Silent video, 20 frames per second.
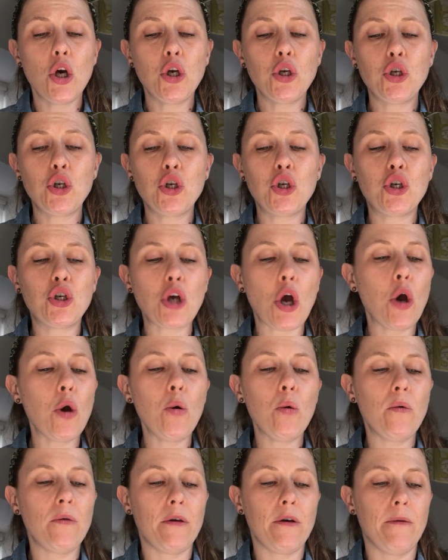
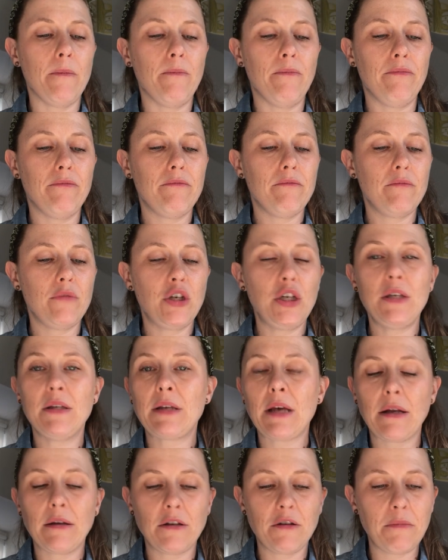Show them, she
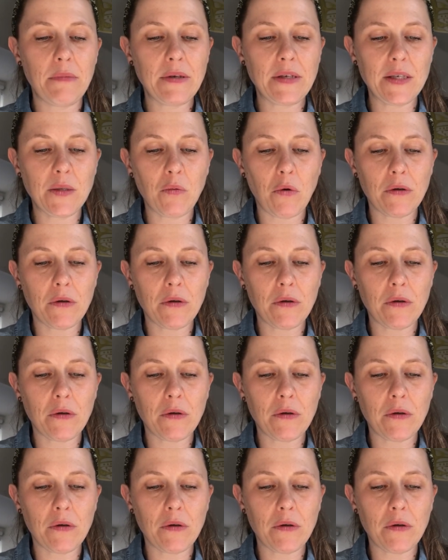said to Mrs.